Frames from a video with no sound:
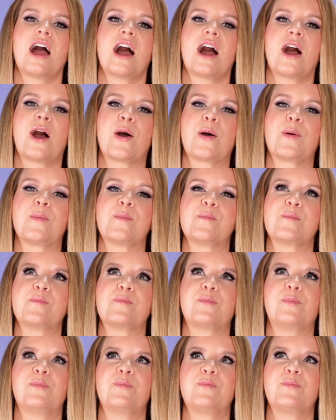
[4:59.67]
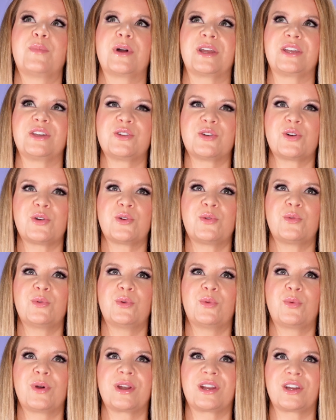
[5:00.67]
Um, But you know,
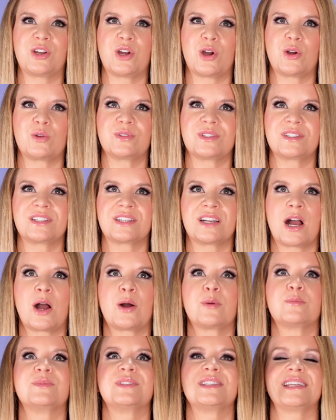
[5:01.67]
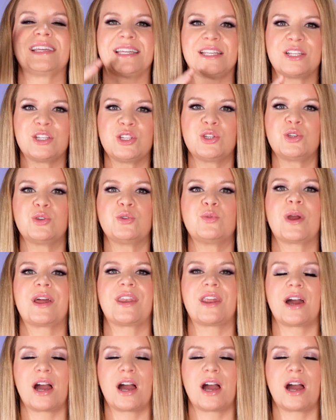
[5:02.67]
when a ghost comes in you and